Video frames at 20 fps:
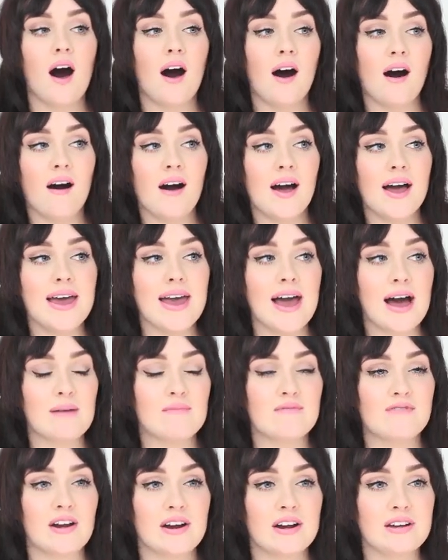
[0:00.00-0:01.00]
I
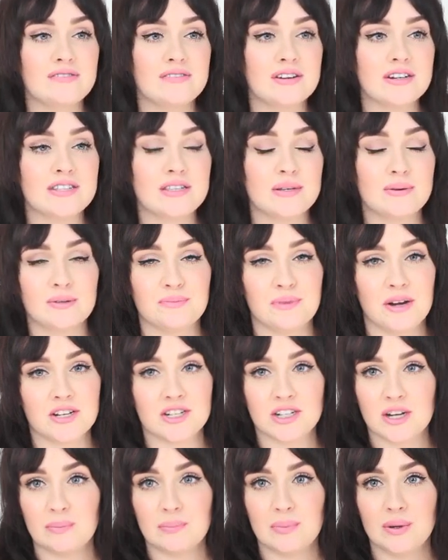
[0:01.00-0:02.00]
am very fussy with my
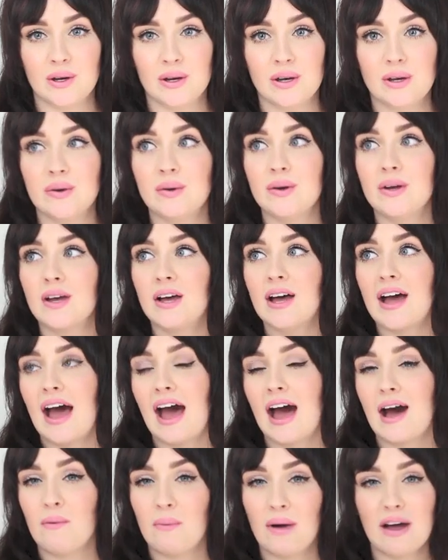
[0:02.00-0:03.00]
shampoo.
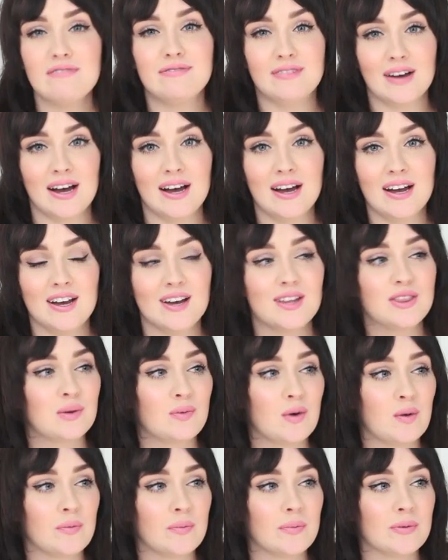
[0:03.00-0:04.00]
However, the
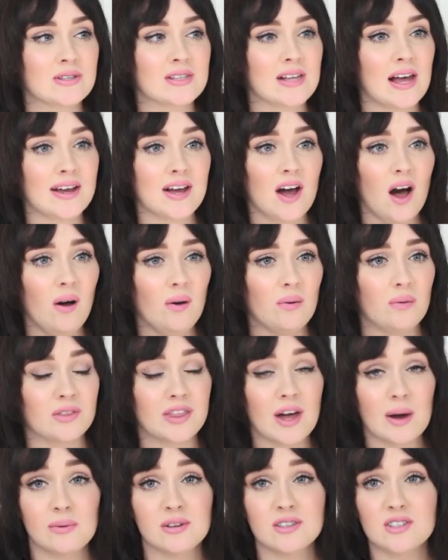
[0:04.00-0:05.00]
woman was like, oh,
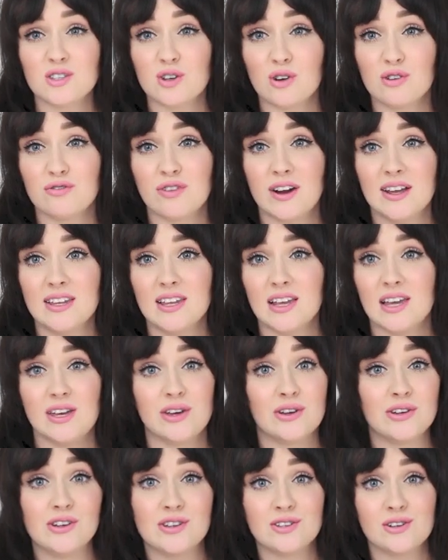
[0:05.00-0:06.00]
that one's dog friendly. You
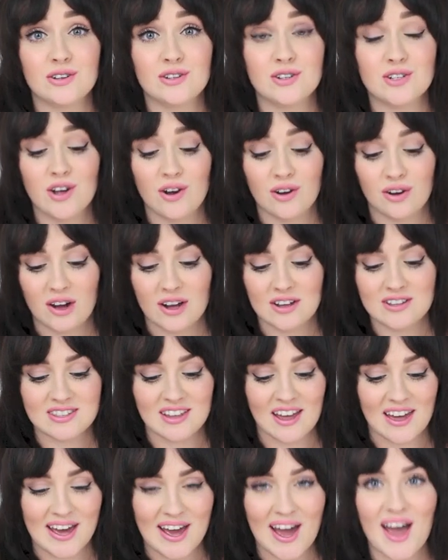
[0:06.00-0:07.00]
can use it on your dog. I was
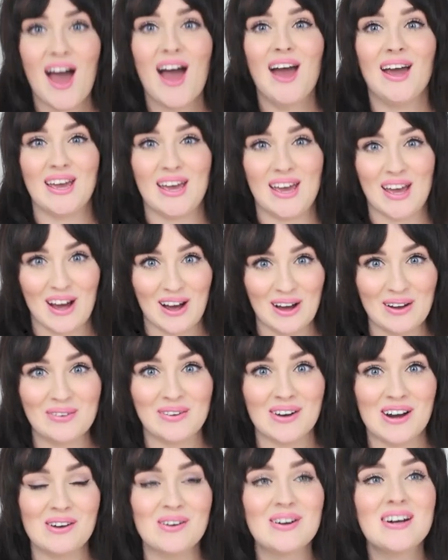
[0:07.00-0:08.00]
like, yeah, I
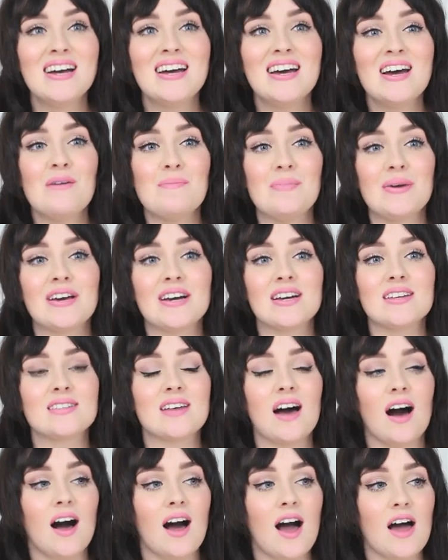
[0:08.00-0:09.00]
will. Because
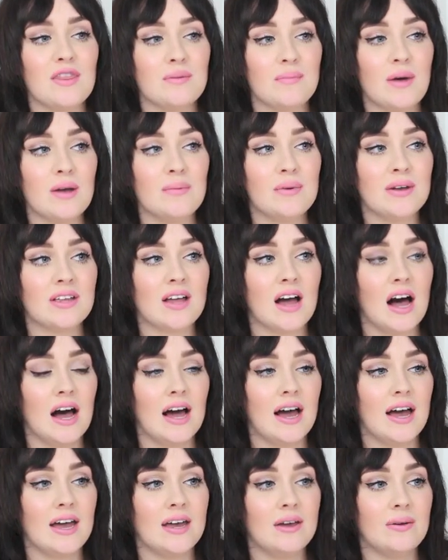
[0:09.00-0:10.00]
at the moment,
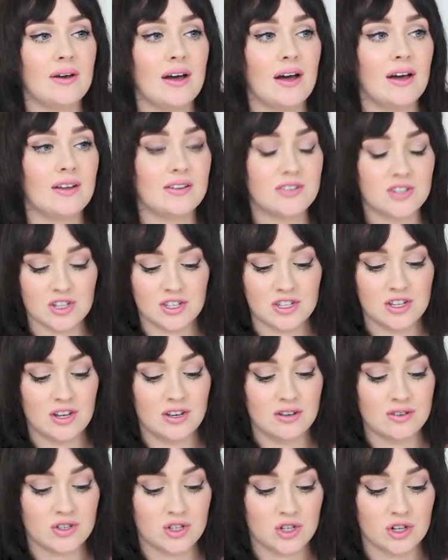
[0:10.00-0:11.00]
I just
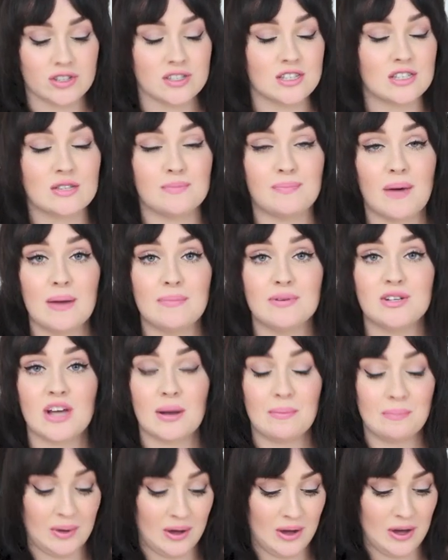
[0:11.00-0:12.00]
use Johnson's baby
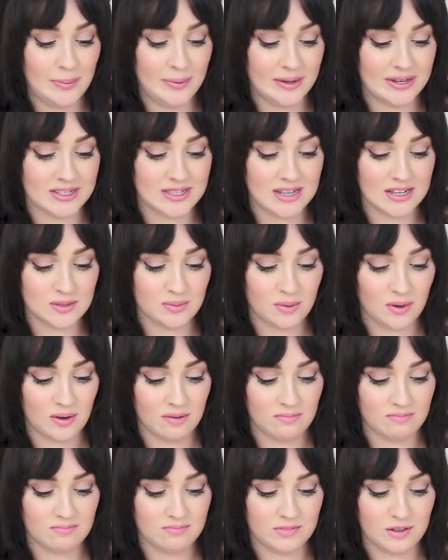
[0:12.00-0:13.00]
shampoo because that's
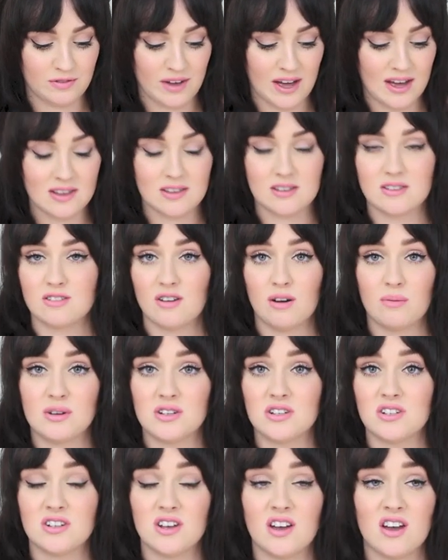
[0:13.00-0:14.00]
what the vet has told me
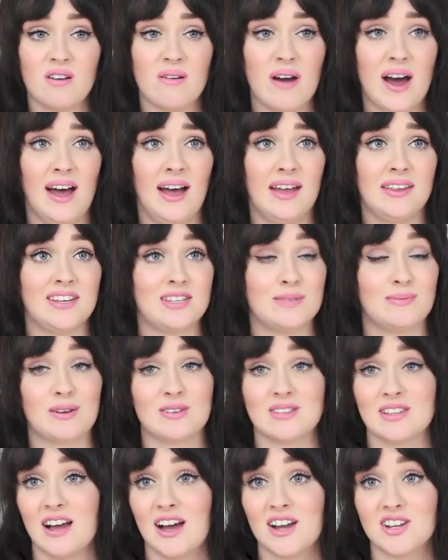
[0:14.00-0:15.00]
to do. And he
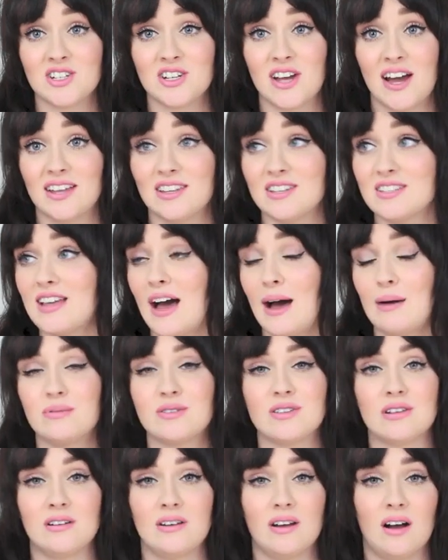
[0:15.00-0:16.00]
smells Lush and it's
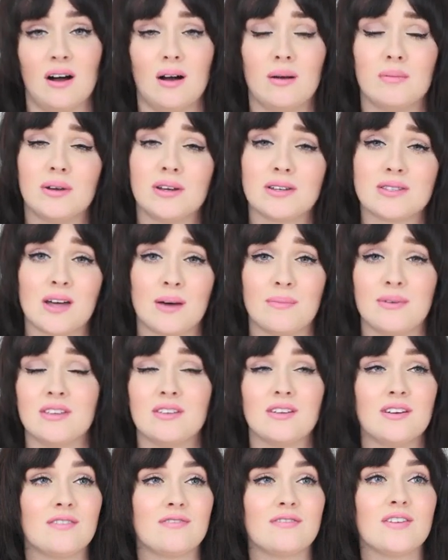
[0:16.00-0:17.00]
absolutely harmless. I
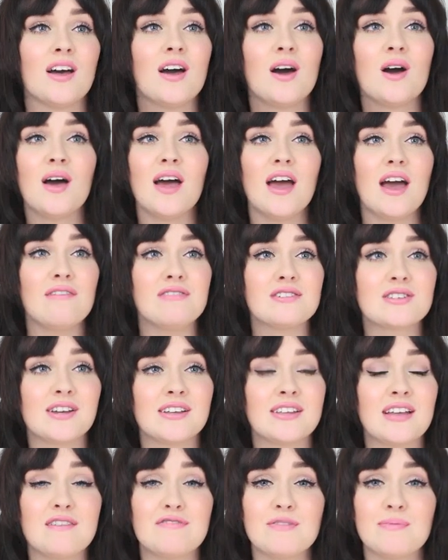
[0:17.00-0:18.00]
mean, if it's good
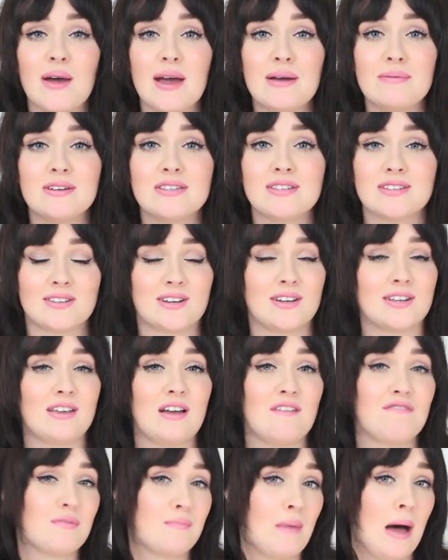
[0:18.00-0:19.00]
enough for babies, it's good
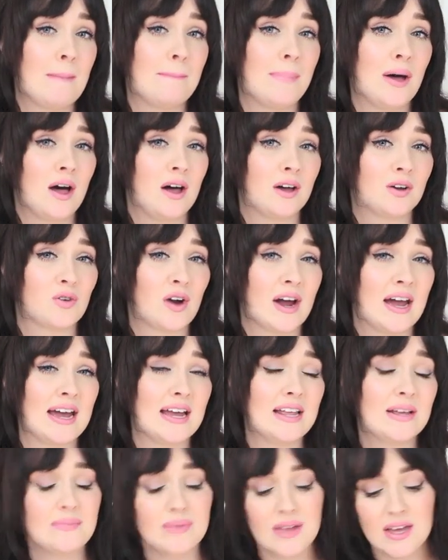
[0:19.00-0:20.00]
enough for Mad Pug, right?